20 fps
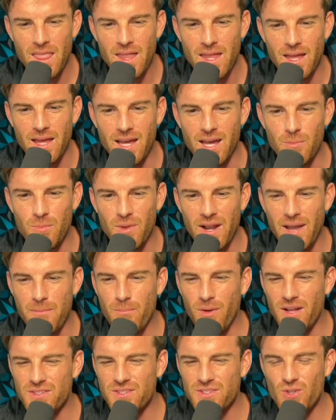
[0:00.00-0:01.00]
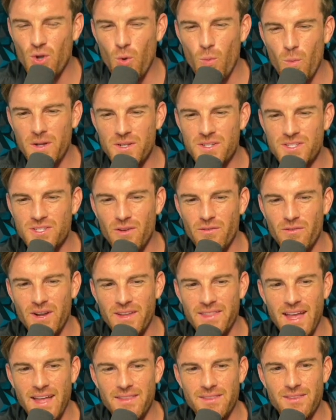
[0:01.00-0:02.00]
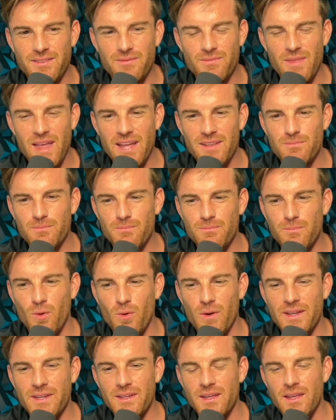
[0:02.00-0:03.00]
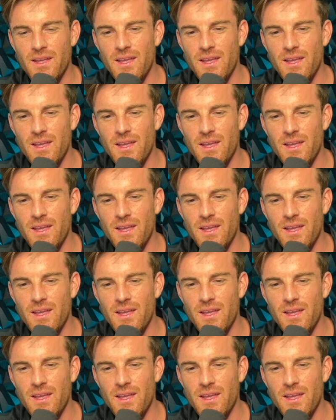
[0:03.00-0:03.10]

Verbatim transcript: Uh, but I bought so much silver at that that point